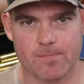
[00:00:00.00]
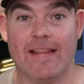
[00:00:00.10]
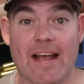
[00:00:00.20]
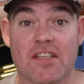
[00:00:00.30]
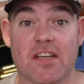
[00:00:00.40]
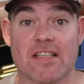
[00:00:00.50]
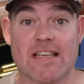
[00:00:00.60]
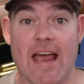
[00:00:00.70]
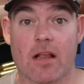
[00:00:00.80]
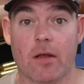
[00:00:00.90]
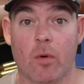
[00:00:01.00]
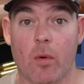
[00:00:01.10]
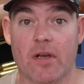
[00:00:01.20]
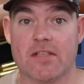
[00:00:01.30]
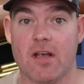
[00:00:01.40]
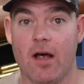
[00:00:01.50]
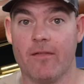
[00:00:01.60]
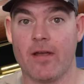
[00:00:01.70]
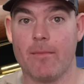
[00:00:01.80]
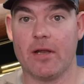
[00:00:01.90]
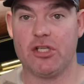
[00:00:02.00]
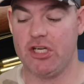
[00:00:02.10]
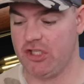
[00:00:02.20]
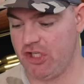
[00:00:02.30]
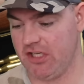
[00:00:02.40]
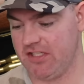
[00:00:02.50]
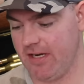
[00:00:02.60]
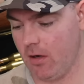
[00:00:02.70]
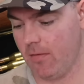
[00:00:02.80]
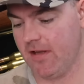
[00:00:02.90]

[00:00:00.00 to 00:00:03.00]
And that's exactly what we saw. I've got my cheat sheets here.